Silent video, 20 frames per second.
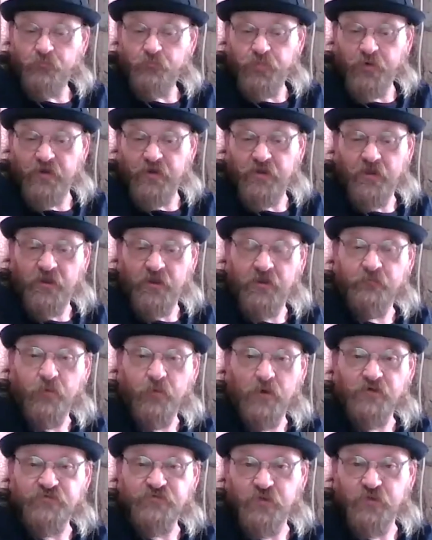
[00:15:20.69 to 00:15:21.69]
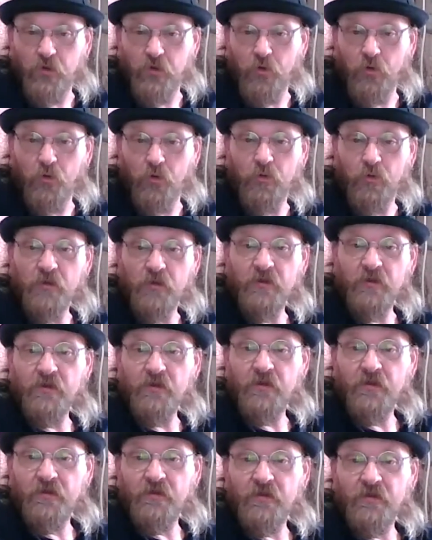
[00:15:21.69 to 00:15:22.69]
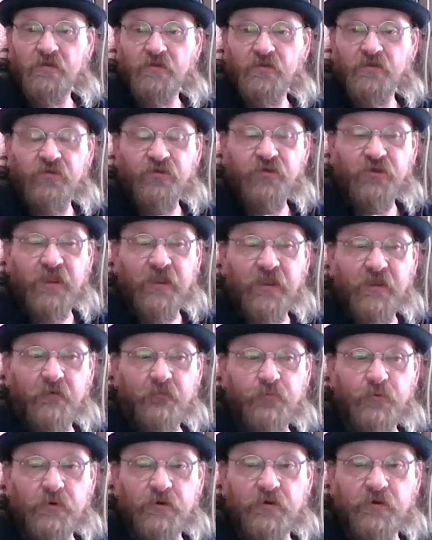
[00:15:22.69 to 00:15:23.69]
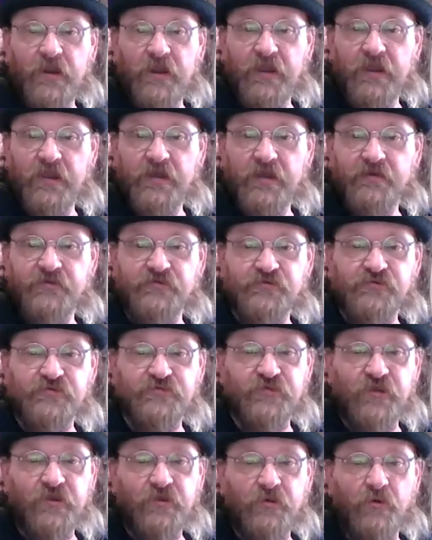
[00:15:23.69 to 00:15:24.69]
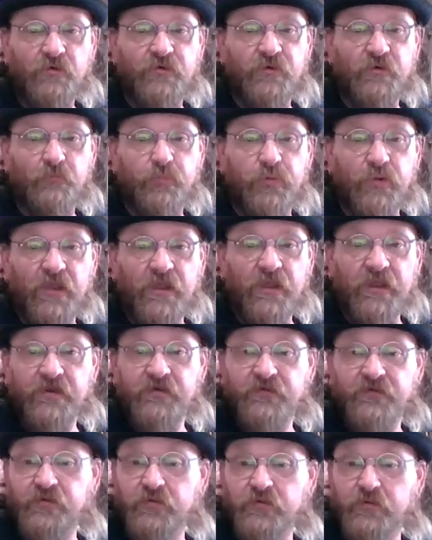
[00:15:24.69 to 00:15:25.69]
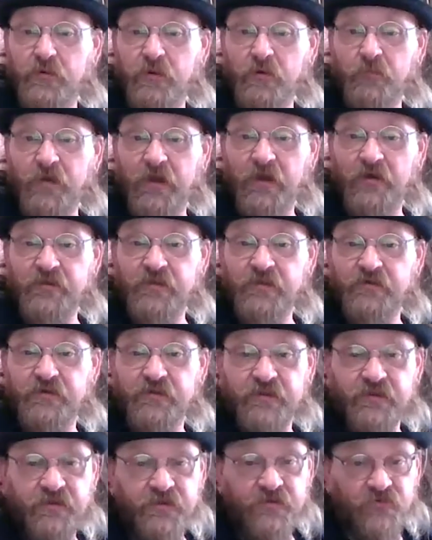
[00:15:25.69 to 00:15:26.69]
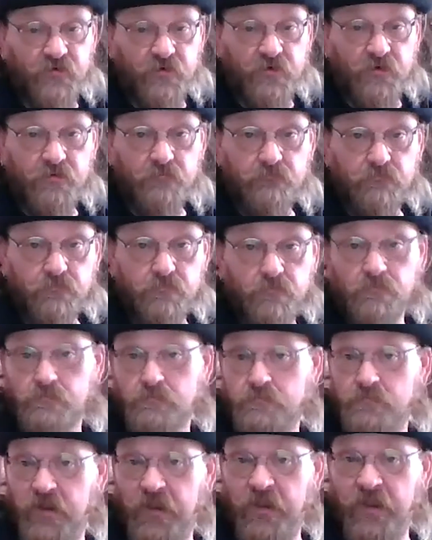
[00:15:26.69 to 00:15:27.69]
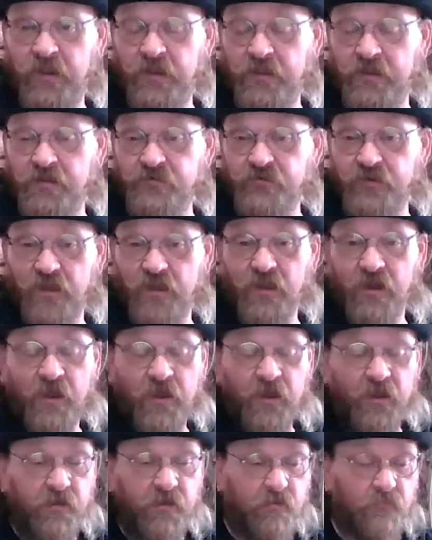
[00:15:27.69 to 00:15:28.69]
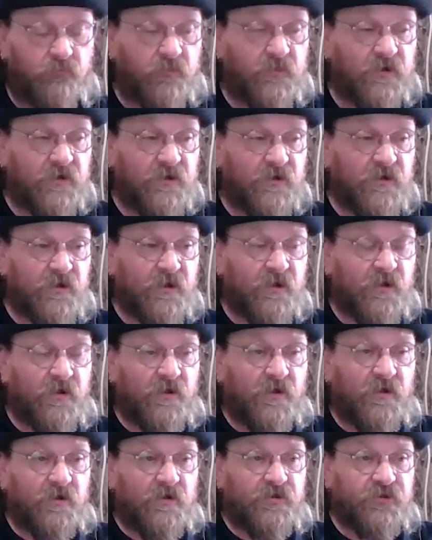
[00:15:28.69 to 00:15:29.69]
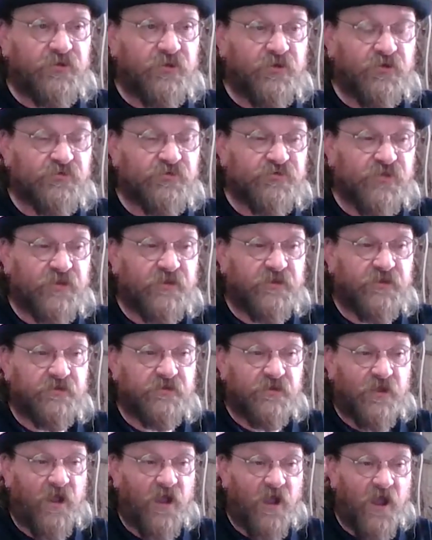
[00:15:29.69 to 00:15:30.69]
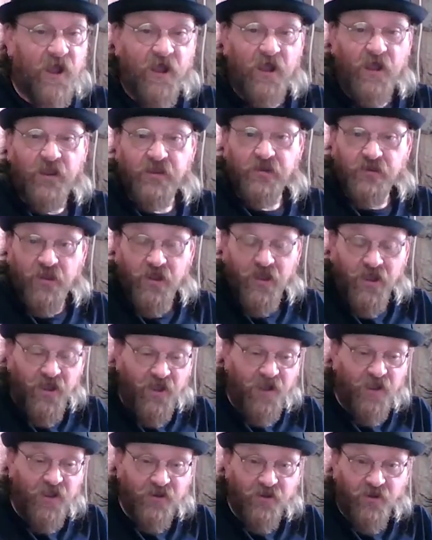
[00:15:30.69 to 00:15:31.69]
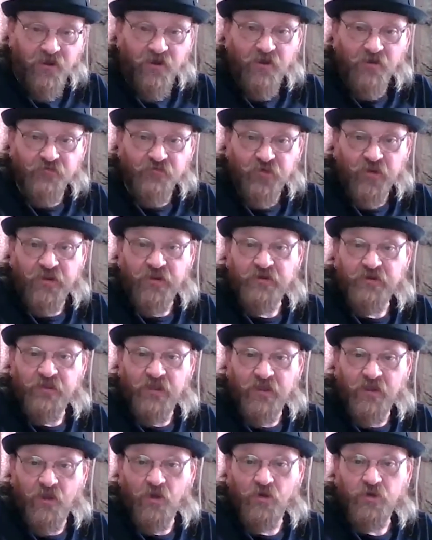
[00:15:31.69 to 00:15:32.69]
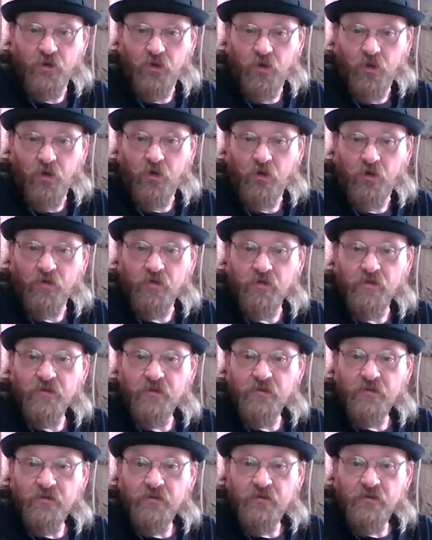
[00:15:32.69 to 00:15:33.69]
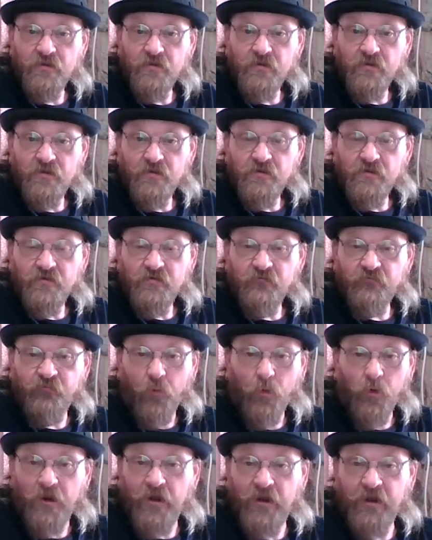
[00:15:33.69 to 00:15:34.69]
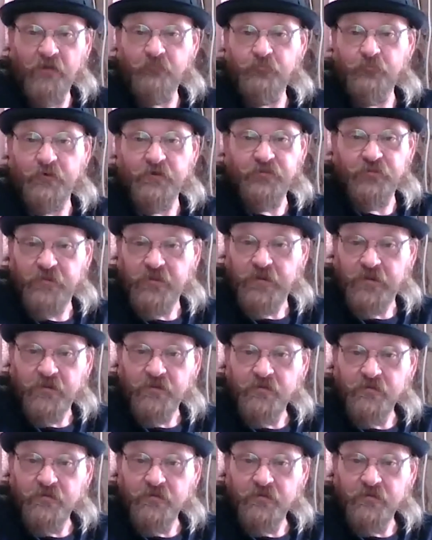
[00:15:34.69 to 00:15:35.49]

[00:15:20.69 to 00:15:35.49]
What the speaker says: but I've also never had a single complaint either. And I am using high octane alcohol for everything.